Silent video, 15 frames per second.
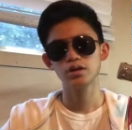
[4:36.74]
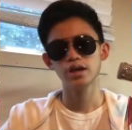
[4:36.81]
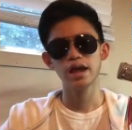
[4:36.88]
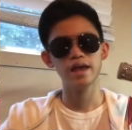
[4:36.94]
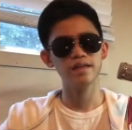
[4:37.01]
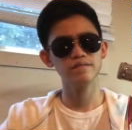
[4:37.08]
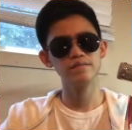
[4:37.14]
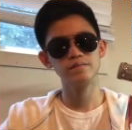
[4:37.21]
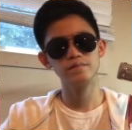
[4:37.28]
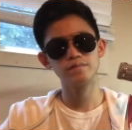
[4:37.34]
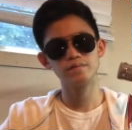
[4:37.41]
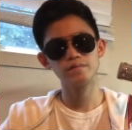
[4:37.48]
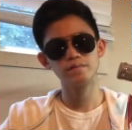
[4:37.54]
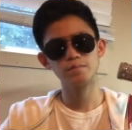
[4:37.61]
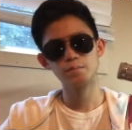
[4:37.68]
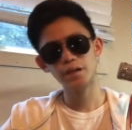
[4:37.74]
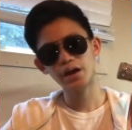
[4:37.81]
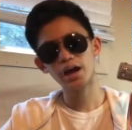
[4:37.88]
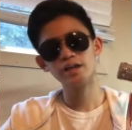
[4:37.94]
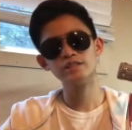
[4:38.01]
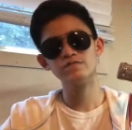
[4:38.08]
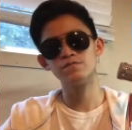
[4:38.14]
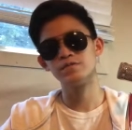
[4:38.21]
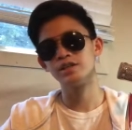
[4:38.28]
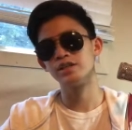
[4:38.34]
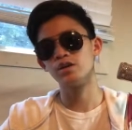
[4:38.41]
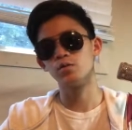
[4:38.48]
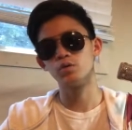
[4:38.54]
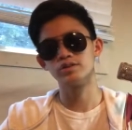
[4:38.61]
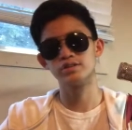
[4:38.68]
And my last
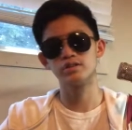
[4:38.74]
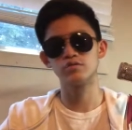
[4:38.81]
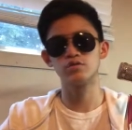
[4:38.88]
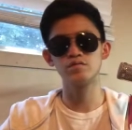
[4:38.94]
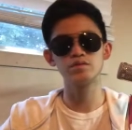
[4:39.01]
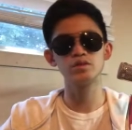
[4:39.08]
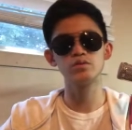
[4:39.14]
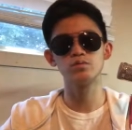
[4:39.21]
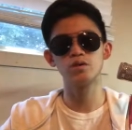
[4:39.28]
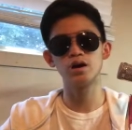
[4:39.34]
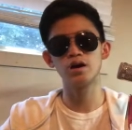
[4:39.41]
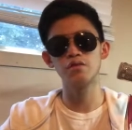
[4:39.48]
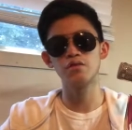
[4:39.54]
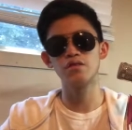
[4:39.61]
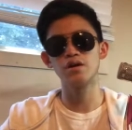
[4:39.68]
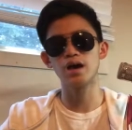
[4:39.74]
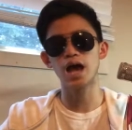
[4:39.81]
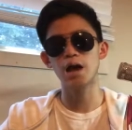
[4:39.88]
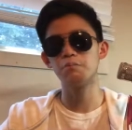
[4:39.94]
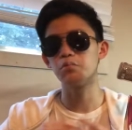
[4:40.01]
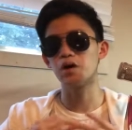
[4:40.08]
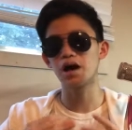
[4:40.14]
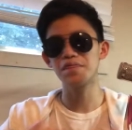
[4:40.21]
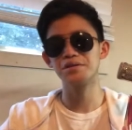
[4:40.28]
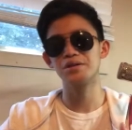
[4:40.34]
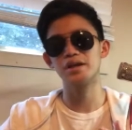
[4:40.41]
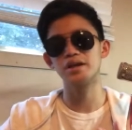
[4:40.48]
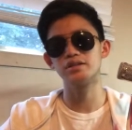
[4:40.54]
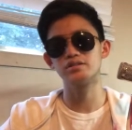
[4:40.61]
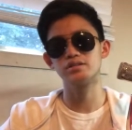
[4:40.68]
video was a review on the Apple leather
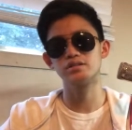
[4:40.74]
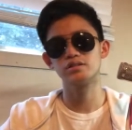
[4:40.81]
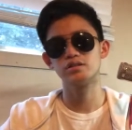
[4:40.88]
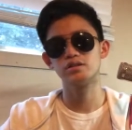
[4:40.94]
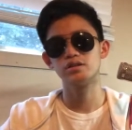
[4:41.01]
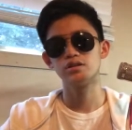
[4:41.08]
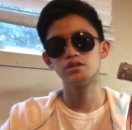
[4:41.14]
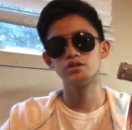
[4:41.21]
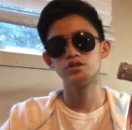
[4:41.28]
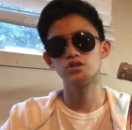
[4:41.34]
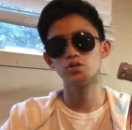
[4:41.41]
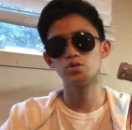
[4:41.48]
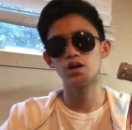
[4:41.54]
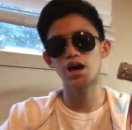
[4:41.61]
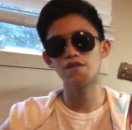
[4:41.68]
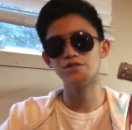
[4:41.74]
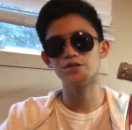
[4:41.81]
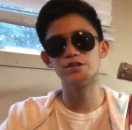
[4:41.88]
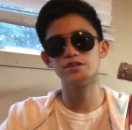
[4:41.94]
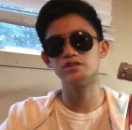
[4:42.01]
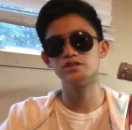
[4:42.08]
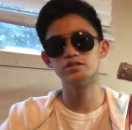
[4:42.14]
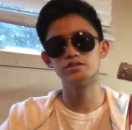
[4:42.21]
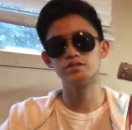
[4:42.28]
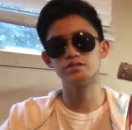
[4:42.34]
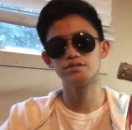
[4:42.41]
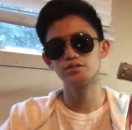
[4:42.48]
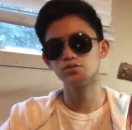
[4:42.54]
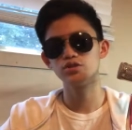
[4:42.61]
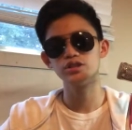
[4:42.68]
case. So after this,
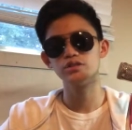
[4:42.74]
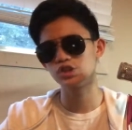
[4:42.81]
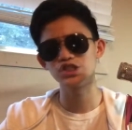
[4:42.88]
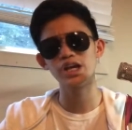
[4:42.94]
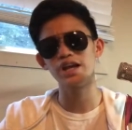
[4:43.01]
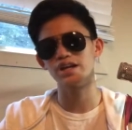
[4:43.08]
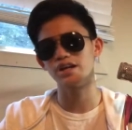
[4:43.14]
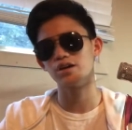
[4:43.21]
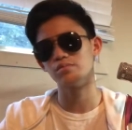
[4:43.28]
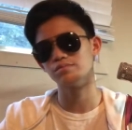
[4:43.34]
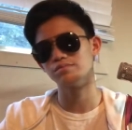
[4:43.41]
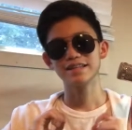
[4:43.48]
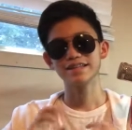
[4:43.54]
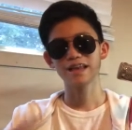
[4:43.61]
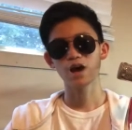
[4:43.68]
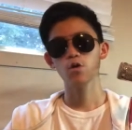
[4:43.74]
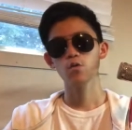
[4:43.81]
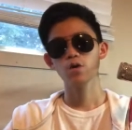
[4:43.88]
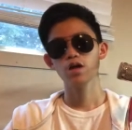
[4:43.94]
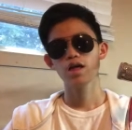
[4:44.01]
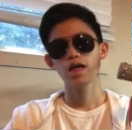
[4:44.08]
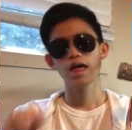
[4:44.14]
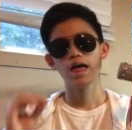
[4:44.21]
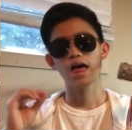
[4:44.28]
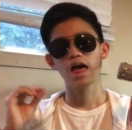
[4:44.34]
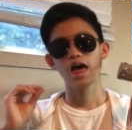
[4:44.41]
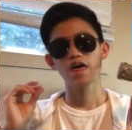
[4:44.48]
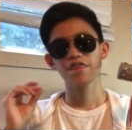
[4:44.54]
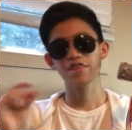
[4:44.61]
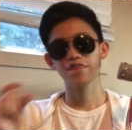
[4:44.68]
you should check it out. Now,
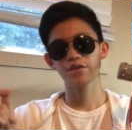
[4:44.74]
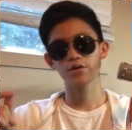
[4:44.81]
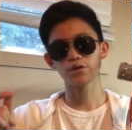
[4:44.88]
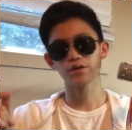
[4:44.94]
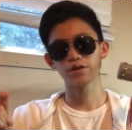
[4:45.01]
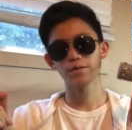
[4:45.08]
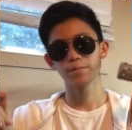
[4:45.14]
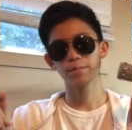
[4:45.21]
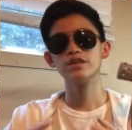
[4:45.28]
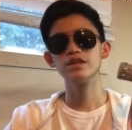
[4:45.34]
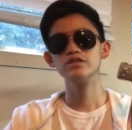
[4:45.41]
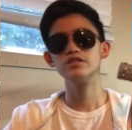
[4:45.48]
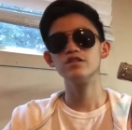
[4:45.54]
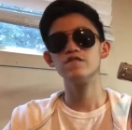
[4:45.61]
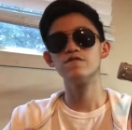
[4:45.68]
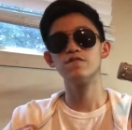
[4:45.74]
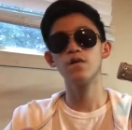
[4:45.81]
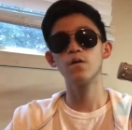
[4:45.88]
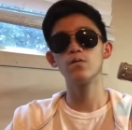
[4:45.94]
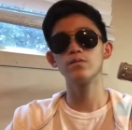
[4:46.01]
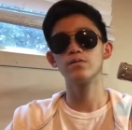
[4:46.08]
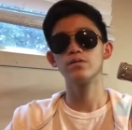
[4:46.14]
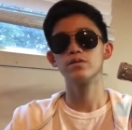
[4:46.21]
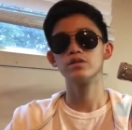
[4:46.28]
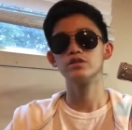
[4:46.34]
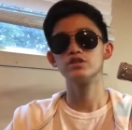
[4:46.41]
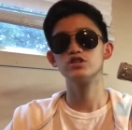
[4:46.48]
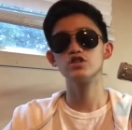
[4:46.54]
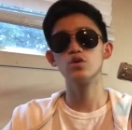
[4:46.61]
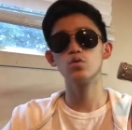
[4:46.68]
third, does the phone
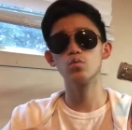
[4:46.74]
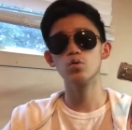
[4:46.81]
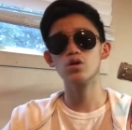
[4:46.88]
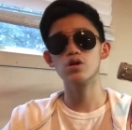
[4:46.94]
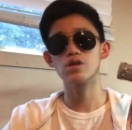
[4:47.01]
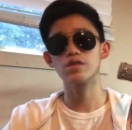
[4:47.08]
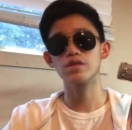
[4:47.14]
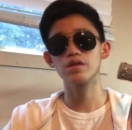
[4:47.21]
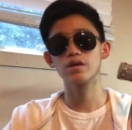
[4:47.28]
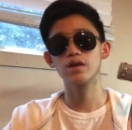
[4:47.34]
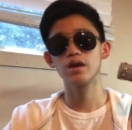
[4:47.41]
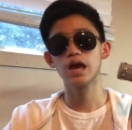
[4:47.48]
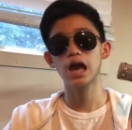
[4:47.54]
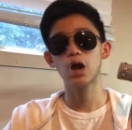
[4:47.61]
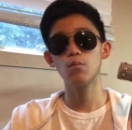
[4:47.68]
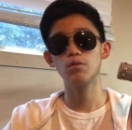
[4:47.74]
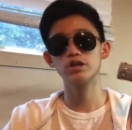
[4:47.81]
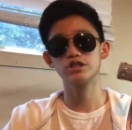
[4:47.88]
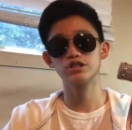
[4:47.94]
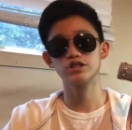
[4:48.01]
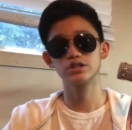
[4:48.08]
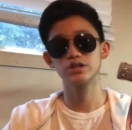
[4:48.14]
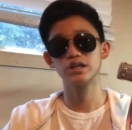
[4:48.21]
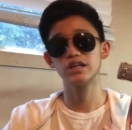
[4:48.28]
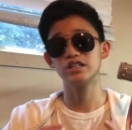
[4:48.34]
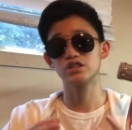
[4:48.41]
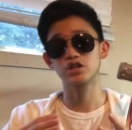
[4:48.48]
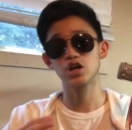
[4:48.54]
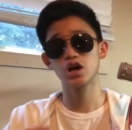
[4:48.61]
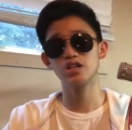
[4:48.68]
still worth how much it's
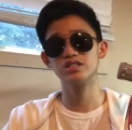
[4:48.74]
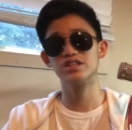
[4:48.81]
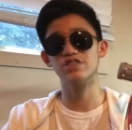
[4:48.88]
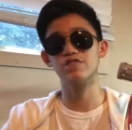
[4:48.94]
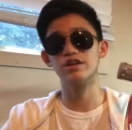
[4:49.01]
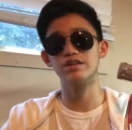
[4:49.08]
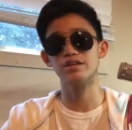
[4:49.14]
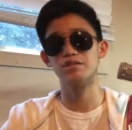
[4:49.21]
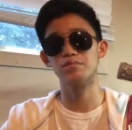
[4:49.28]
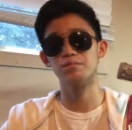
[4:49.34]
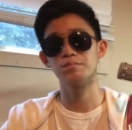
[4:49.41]
costing right now?